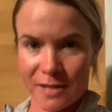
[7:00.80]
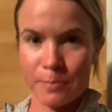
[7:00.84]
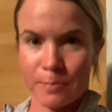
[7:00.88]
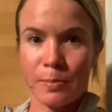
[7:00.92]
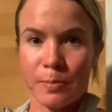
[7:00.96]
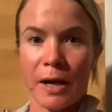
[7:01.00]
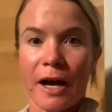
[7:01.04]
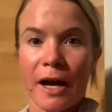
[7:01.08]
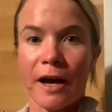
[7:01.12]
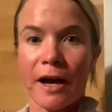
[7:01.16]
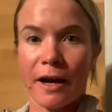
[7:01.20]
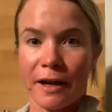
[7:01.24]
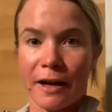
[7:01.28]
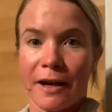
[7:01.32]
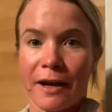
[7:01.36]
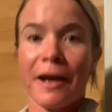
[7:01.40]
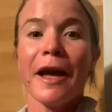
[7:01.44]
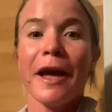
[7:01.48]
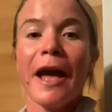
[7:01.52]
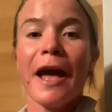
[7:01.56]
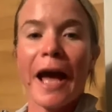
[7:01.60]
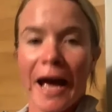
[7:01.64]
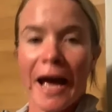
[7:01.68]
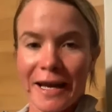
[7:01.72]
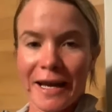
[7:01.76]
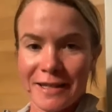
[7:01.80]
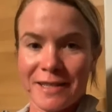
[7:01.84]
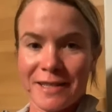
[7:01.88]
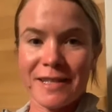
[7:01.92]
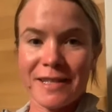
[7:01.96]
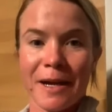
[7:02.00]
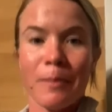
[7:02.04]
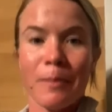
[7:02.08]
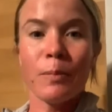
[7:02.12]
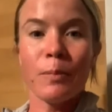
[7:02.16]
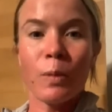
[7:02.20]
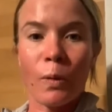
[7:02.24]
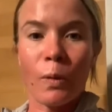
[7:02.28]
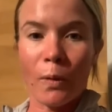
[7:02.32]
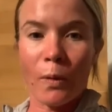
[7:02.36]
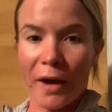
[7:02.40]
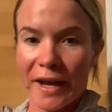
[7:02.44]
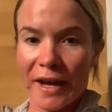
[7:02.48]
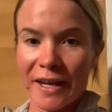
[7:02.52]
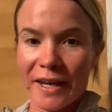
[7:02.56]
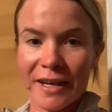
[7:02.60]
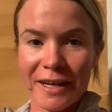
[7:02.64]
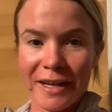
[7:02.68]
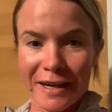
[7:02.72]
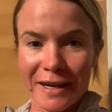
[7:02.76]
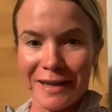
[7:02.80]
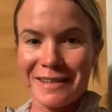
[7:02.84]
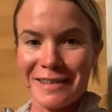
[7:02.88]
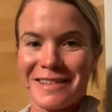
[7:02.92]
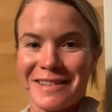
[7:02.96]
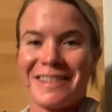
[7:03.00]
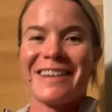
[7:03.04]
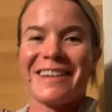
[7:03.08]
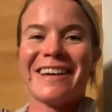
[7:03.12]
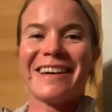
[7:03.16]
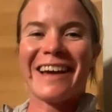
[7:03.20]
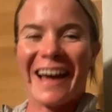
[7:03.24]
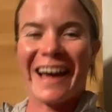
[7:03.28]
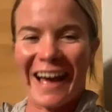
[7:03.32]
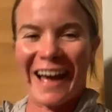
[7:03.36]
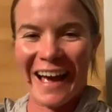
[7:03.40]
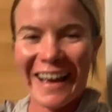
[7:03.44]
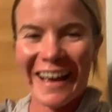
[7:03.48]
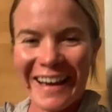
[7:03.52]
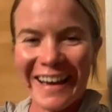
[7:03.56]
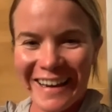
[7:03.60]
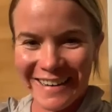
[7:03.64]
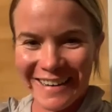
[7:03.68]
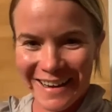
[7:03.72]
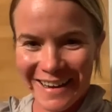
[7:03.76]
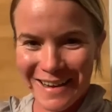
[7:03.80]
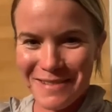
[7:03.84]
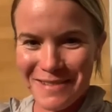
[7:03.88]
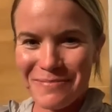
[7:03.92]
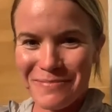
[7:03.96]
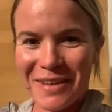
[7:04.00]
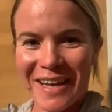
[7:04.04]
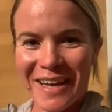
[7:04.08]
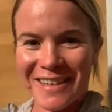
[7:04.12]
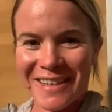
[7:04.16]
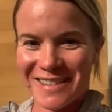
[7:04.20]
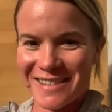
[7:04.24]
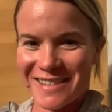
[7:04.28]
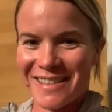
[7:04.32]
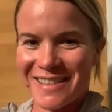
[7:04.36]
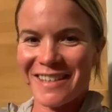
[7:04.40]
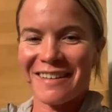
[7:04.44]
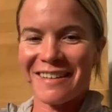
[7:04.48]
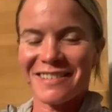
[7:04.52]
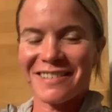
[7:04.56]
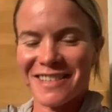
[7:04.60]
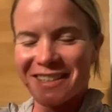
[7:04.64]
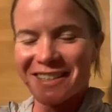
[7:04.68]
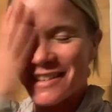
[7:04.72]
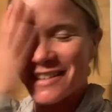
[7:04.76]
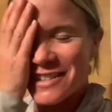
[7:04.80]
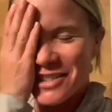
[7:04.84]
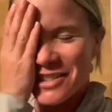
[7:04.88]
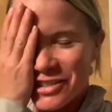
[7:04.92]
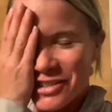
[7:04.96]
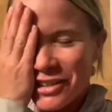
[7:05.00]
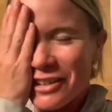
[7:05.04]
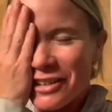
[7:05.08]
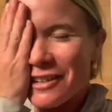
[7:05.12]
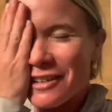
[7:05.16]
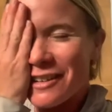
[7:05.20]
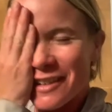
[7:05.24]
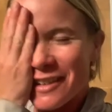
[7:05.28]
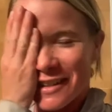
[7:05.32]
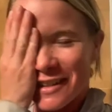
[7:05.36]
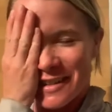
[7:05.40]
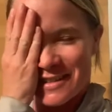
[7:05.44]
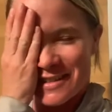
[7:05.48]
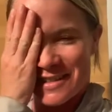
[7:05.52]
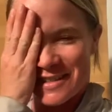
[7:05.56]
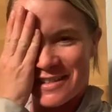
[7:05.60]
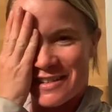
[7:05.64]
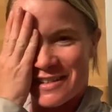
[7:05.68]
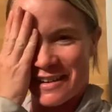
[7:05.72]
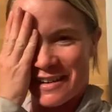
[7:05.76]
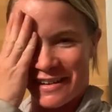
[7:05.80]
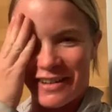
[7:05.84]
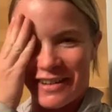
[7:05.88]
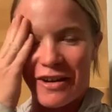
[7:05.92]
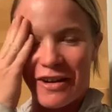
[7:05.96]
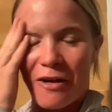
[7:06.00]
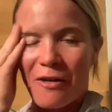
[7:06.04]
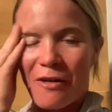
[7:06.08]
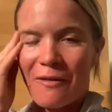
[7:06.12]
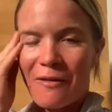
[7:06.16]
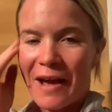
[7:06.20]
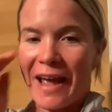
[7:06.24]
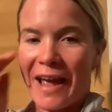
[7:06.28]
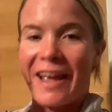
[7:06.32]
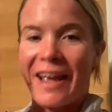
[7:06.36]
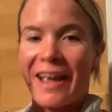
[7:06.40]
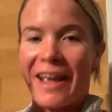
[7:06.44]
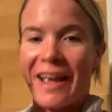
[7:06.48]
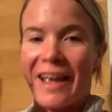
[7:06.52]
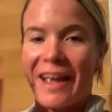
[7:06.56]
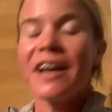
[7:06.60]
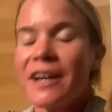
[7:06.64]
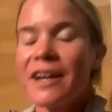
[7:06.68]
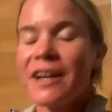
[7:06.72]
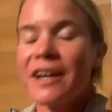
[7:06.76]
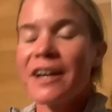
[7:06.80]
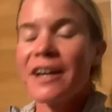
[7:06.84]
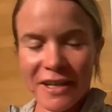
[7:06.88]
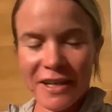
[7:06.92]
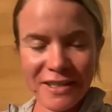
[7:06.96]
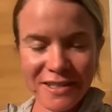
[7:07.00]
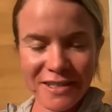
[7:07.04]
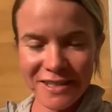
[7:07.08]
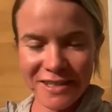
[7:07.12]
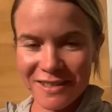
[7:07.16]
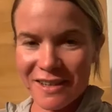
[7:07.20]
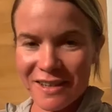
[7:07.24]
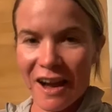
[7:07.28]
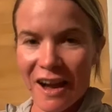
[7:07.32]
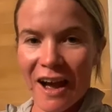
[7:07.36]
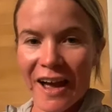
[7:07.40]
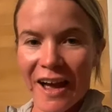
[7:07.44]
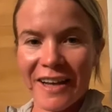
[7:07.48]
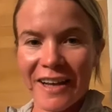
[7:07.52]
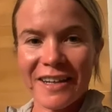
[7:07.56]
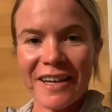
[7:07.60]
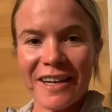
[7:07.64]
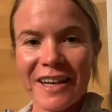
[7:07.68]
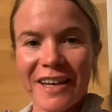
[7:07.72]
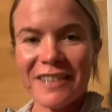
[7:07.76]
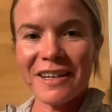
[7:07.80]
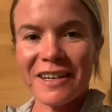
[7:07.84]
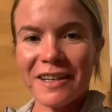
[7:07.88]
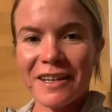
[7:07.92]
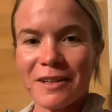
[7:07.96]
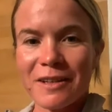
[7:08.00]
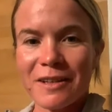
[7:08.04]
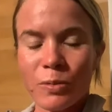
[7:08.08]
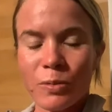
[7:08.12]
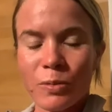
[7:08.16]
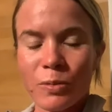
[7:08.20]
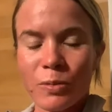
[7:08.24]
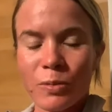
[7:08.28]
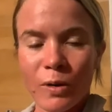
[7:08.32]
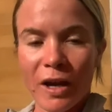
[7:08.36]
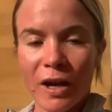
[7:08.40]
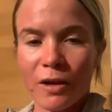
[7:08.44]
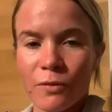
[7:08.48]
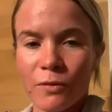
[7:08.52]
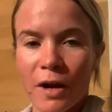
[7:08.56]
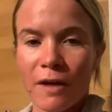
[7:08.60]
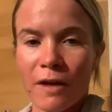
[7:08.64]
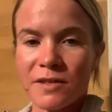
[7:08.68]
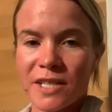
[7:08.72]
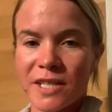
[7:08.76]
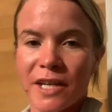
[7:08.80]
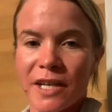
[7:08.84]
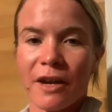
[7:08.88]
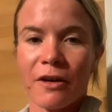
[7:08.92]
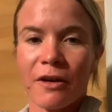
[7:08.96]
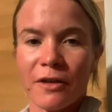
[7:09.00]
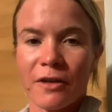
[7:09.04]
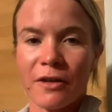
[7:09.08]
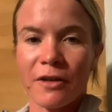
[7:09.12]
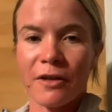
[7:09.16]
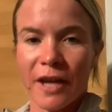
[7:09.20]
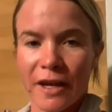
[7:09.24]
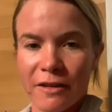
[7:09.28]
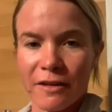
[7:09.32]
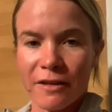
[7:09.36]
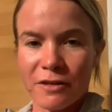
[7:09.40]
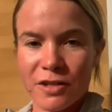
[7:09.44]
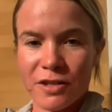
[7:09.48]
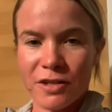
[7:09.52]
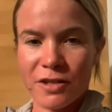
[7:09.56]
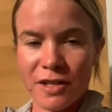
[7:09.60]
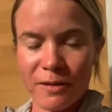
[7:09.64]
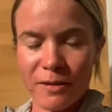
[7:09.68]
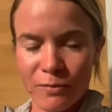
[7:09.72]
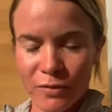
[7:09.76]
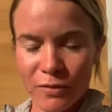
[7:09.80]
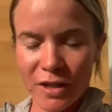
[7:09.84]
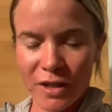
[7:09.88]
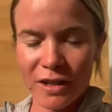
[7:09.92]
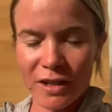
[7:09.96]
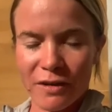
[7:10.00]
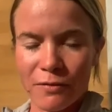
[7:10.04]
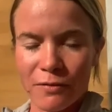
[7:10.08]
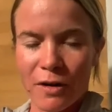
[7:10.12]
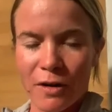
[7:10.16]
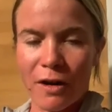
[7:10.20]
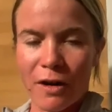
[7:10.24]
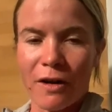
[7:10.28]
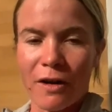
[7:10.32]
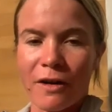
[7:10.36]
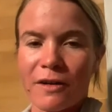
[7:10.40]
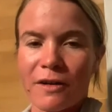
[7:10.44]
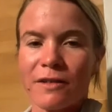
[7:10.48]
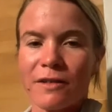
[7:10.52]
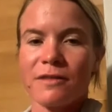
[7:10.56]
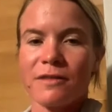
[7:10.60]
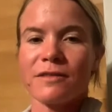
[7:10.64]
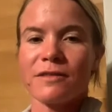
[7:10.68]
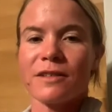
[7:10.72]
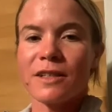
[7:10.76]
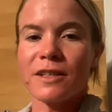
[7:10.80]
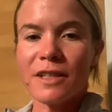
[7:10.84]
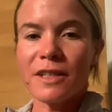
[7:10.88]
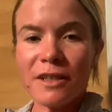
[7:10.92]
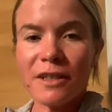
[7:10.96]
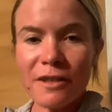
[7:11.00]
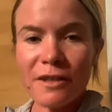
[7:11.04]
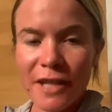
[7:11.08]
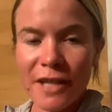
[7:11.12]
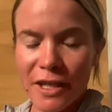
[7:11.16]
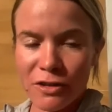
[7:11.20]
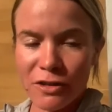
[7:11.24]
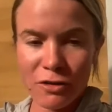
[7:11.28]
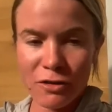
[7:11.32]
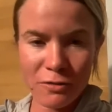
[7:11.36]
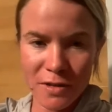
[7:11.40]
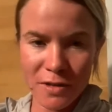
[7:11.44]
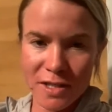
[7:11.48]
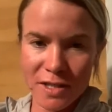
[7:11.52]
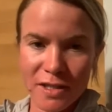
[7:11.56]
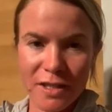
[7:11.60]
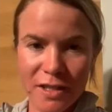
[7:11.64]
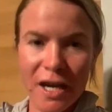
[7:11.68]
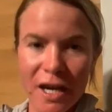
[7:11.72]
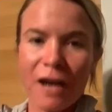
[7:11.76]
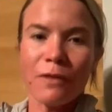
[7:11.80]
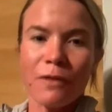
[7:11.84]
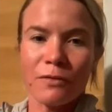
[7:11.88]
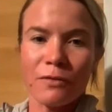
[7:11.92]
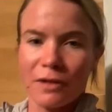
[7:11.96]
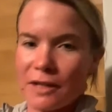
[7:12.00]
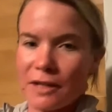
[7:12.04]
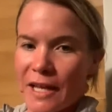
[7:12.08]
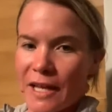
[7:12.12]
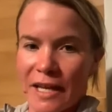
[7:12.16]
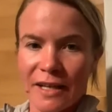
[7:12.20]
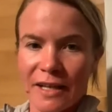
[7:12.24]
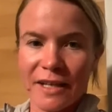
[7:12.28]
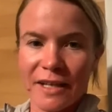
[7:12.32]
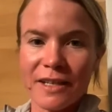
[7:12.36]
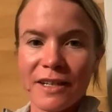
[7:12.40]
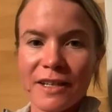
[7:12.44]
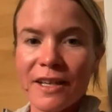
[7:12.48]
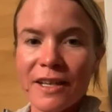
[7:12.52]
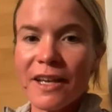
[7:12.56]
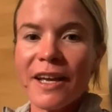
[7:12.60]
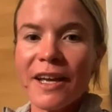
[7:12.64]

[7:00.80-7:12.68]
bug at some point, because I had IBSD. I was like, surely this is gonna go away. It did not. And at the point where I was like, okay, there's something really wrong. Clearly I knew it was gut related.